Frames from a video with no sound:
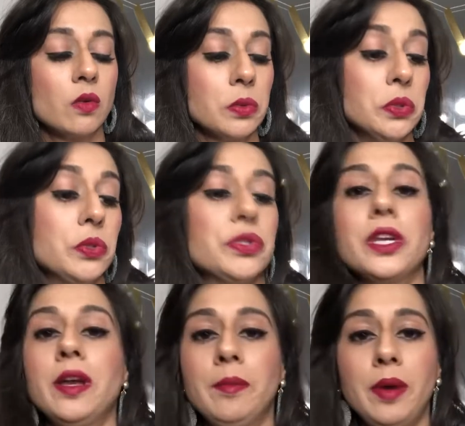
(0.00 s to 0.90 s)
Rouge
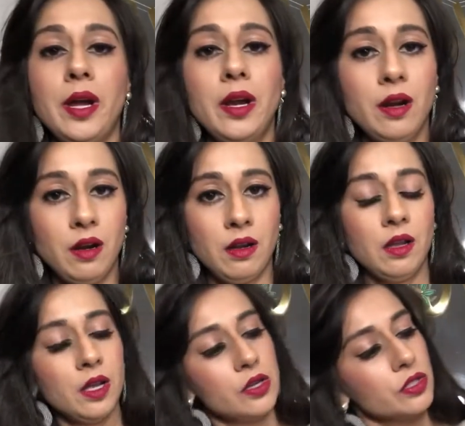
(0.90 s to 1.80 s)
Empire.
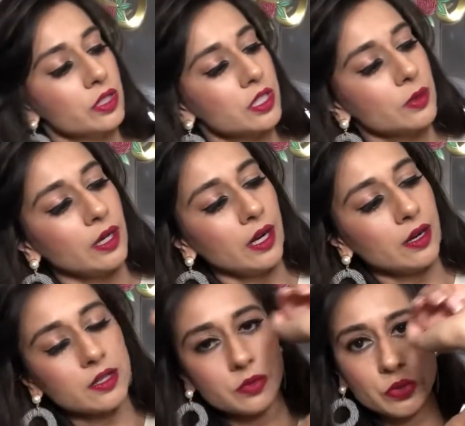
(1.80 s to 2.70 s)
So this one
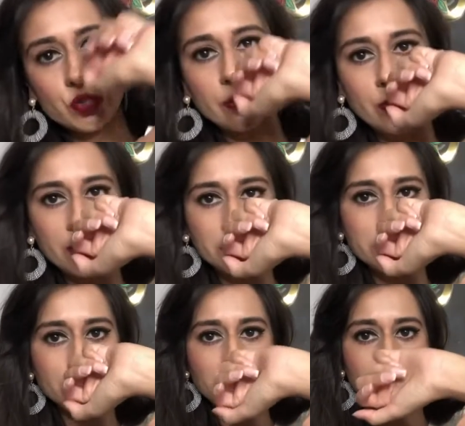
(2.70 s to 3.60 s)
here is Rouge Empire. It's
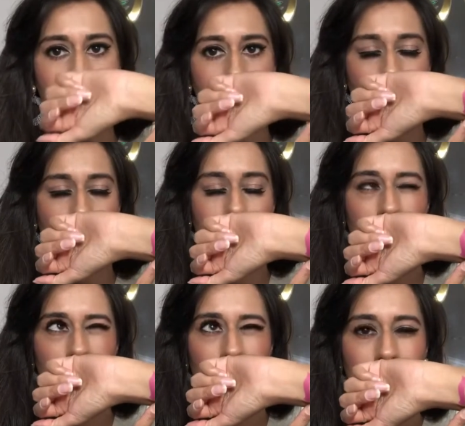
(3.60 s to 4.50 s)
gonna be a bit
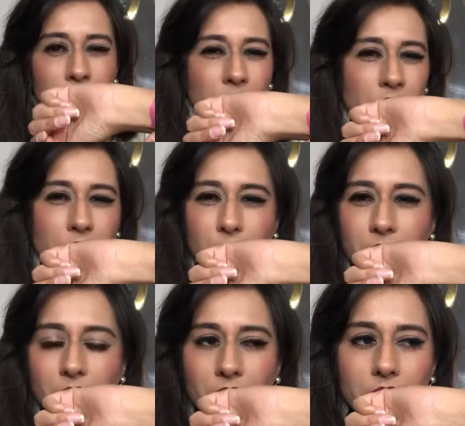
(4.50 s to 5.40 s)
more, what
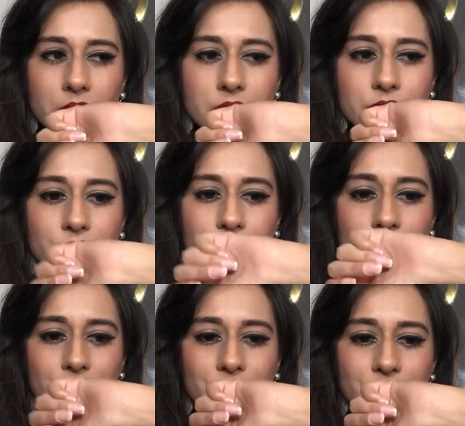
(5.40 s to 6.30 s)
do you call it?
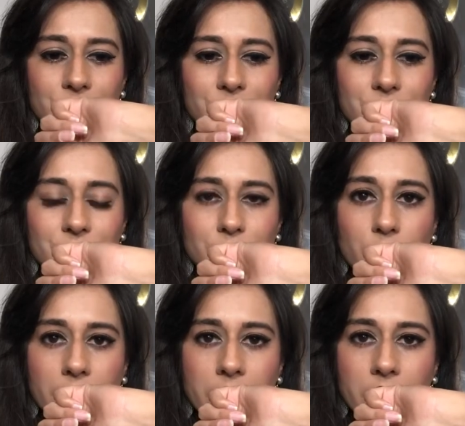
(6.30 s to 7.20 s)

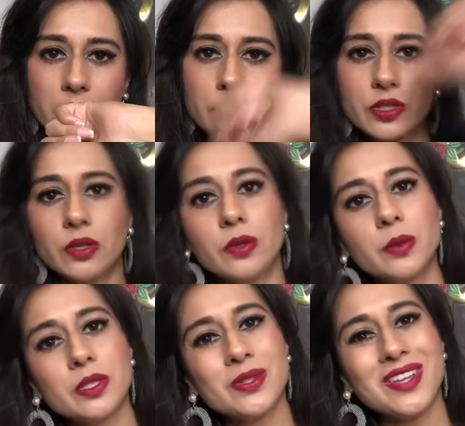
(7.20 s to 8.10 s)
Brighter, so
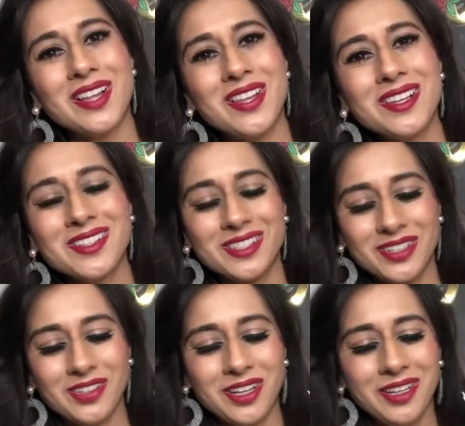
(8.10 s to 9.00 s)
we'll do that last,
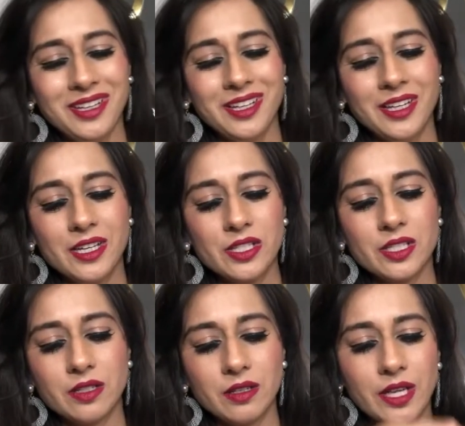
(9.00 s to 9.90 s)
okay?
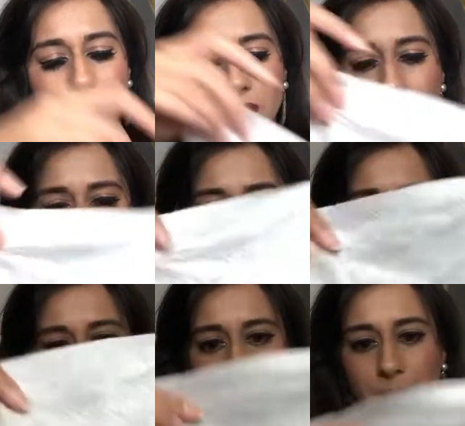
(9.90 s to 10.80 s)
So again, we're gonna
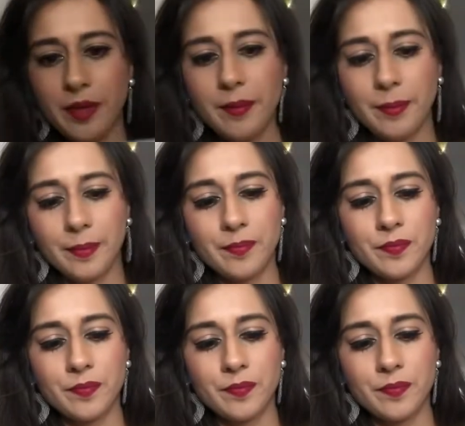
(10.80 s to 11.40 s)
clean them up.